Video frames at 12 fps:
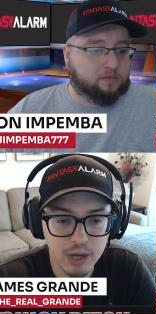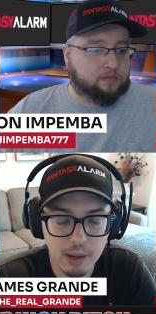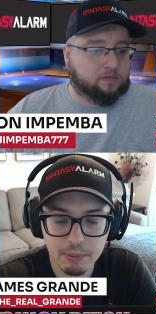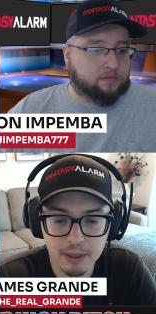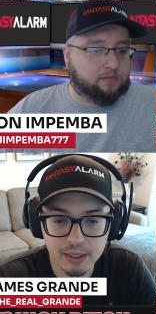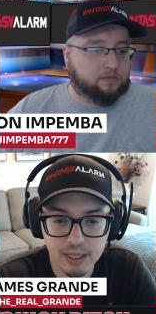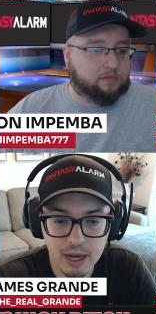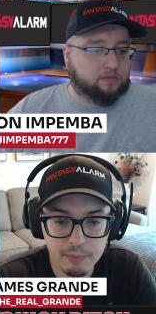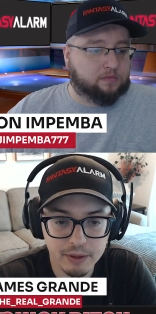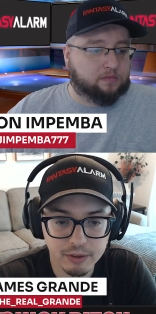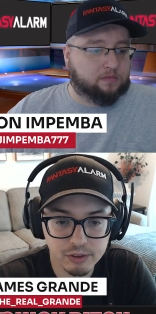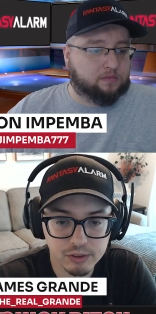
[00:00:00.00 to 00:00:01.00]
Speaker 1: we're not playing
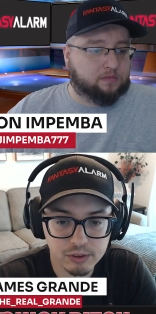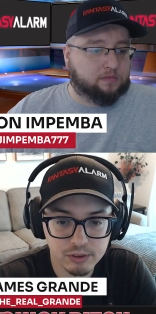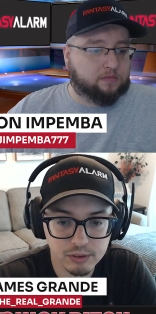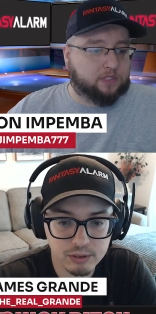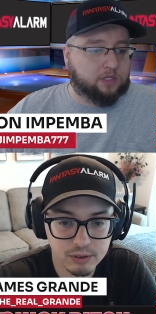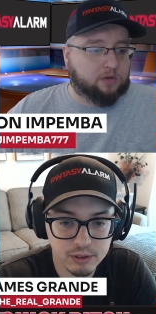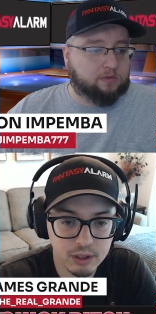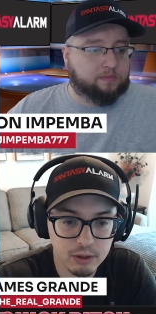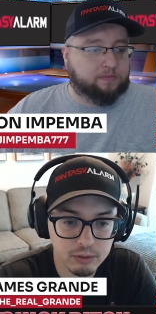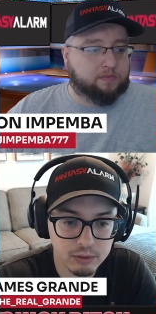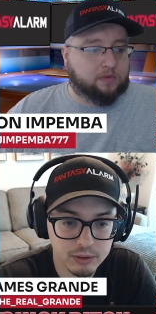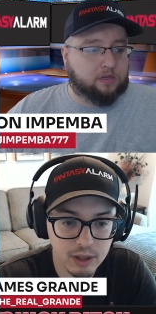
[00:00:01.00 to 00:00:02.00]
Adames. Nope. You
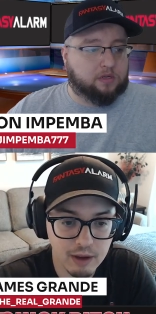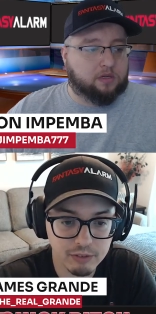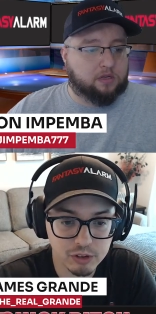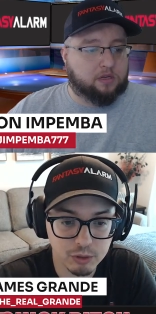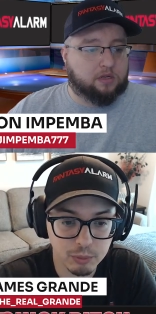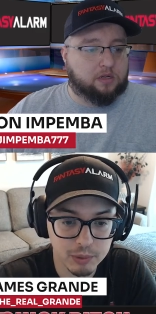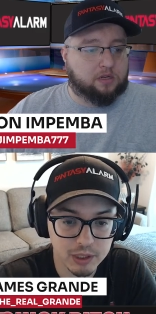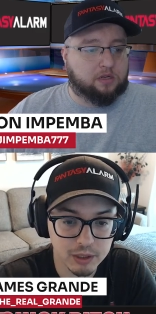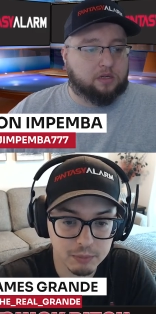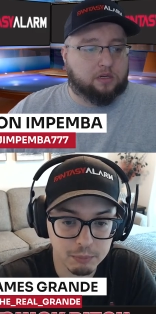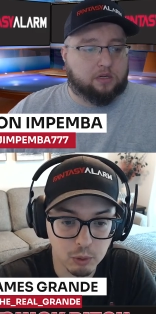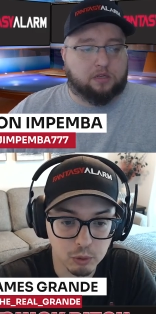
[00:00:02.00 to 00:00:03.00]
know, obviously will be
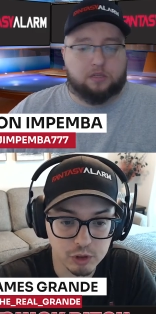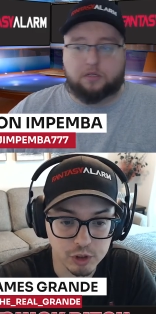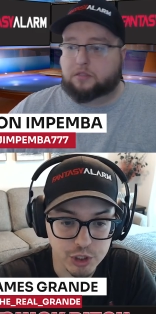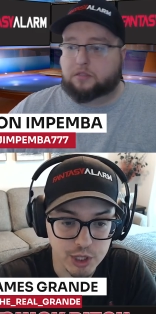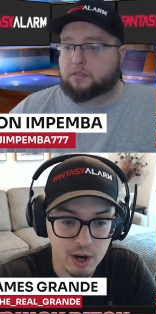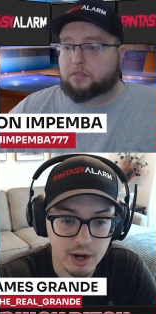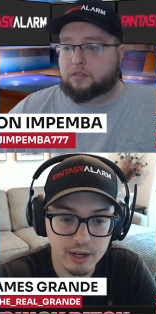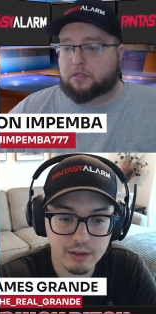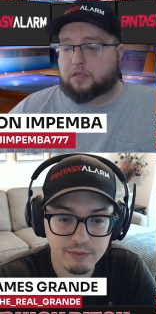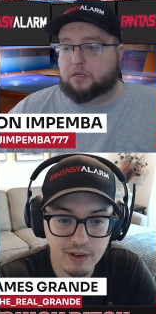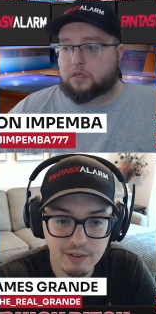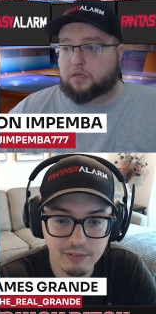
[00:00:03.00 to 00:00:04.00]
the most
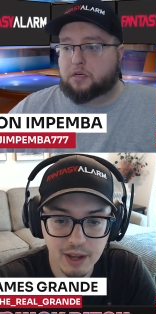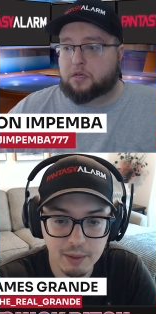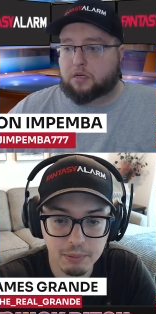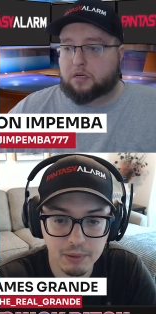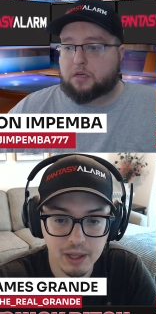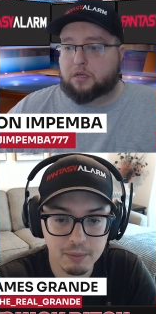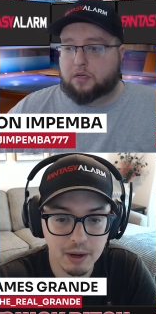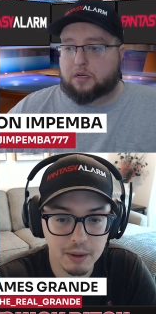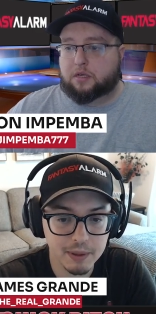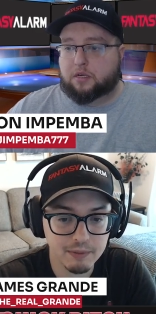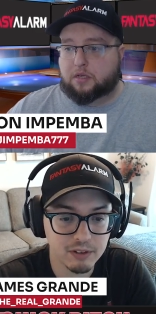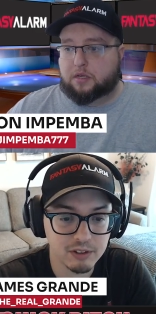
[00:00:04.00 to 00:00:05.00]
contrarian 5K play
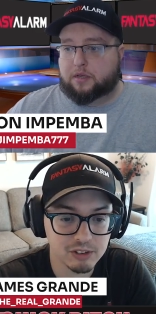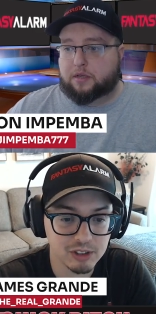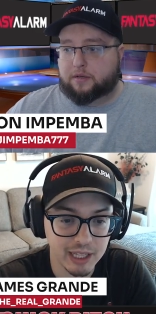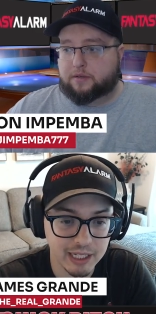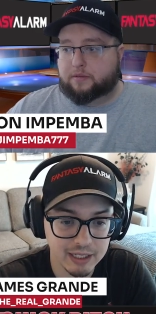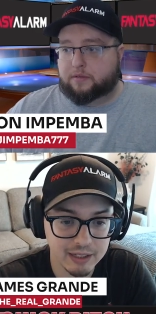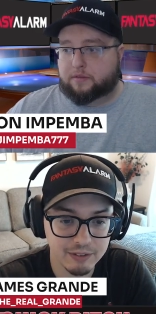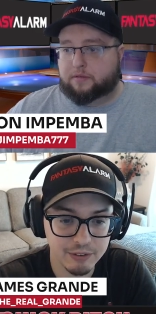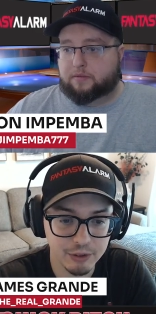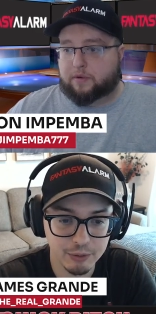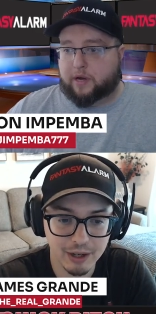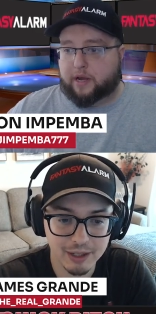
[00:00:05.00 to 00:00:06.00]
probably of the slate
Speaker 2: if
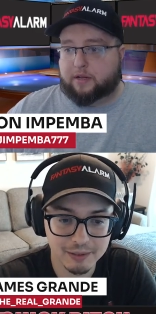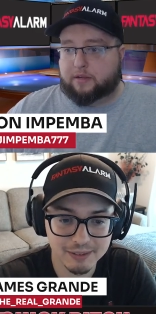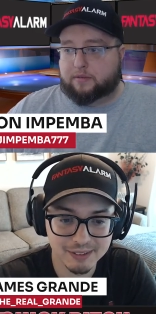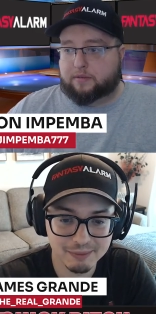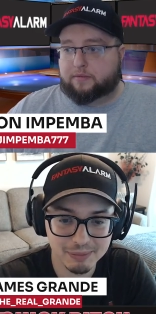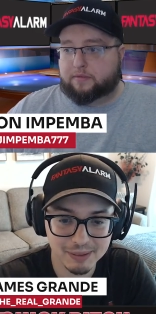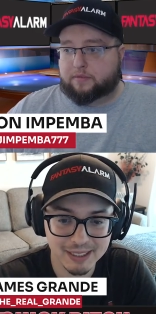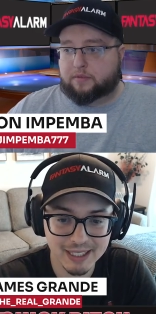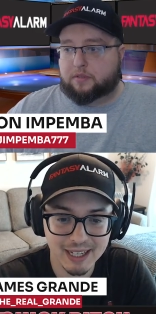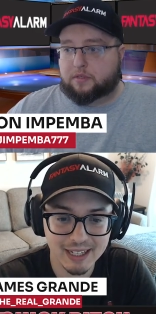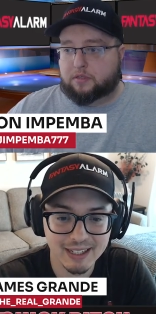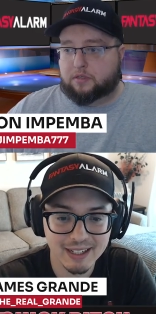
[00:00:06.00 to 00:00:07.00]
you want to play
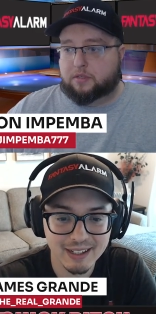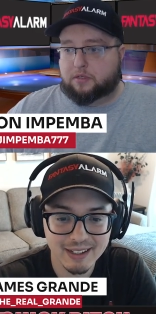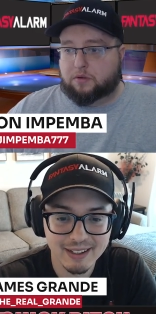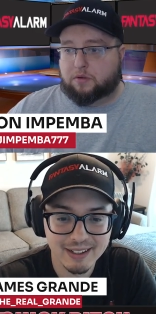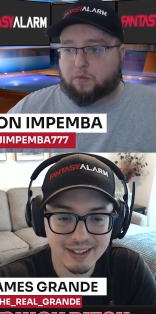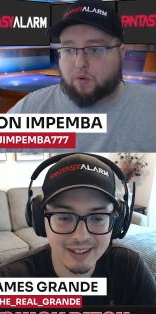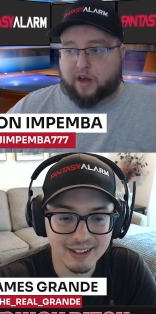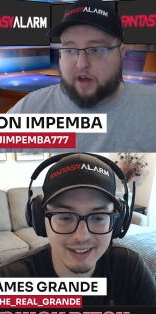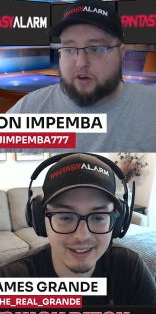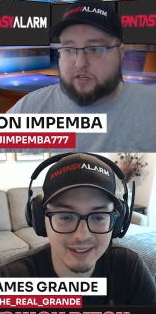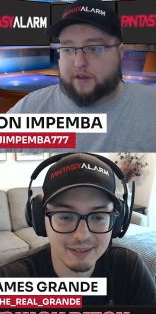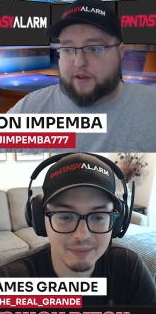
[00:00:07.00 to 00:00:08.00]
that. Wander's
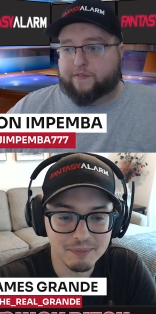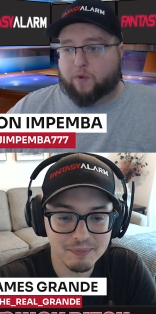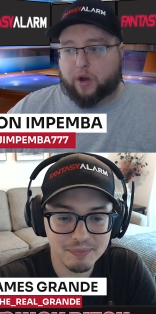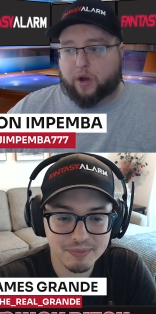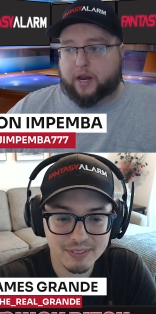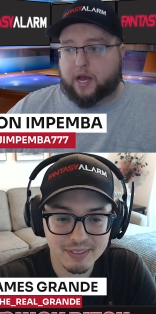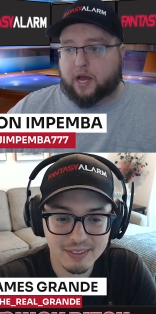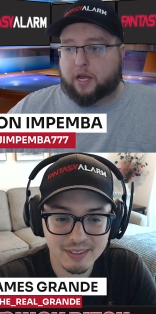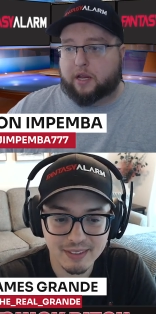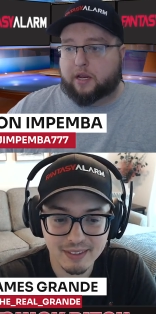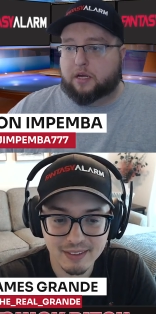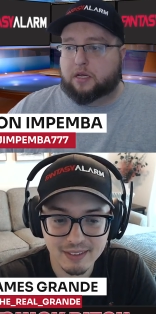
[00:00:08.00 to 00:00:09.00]
at 49.
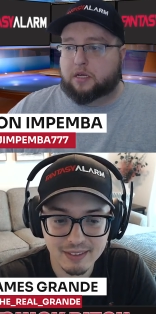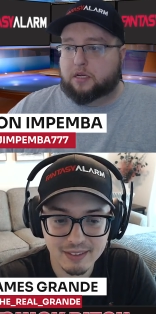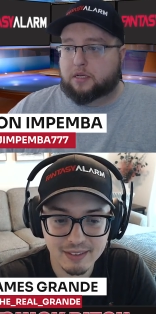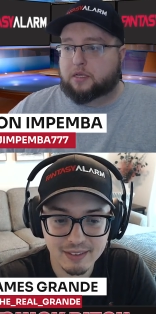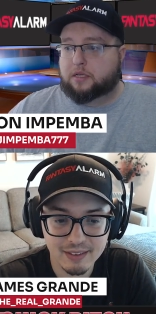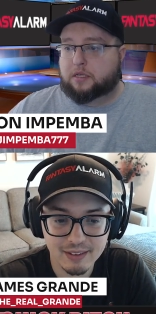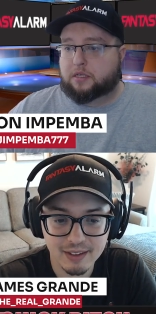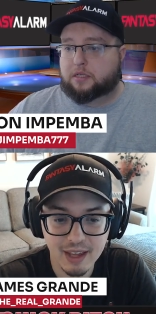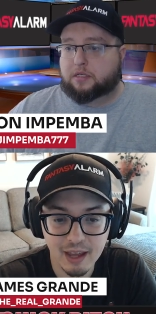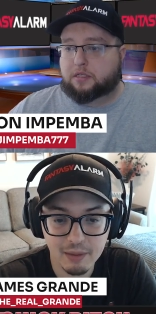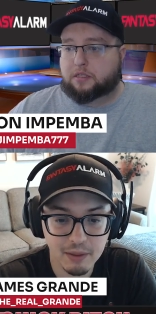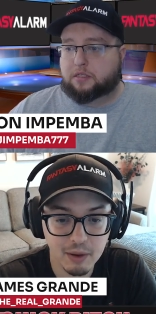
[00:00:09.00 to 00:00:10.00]

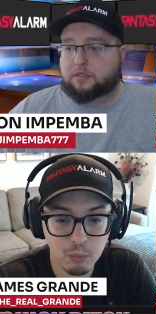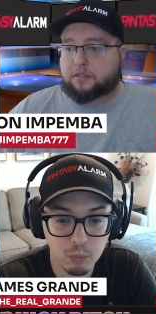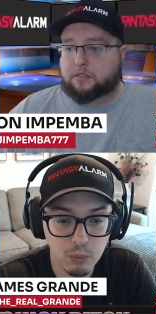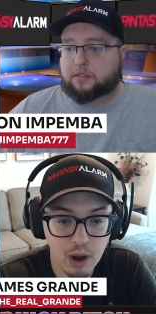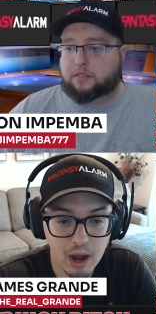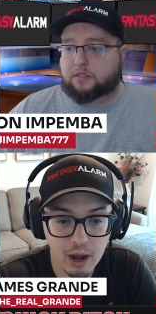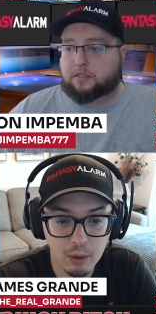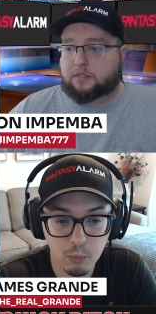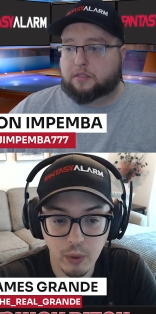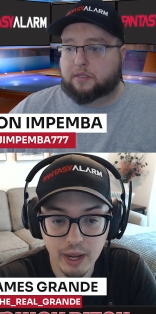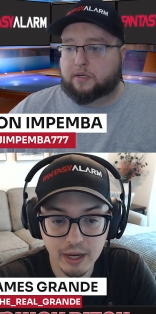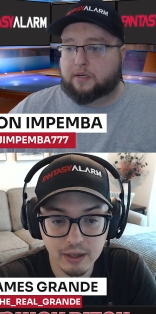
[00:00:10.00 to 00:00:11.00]
Speaker 1: Yeah, and then
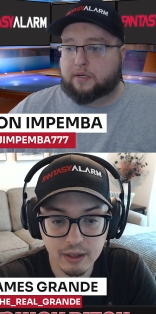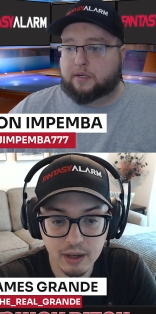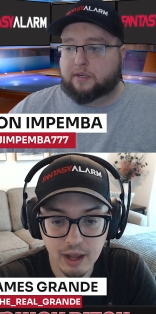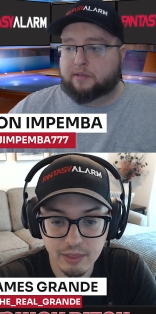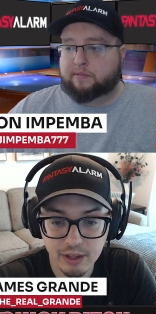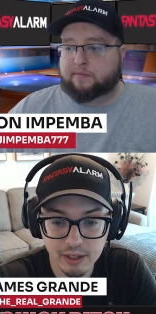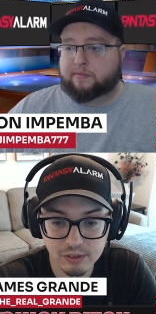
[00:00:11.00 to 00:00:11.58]
Witt. I think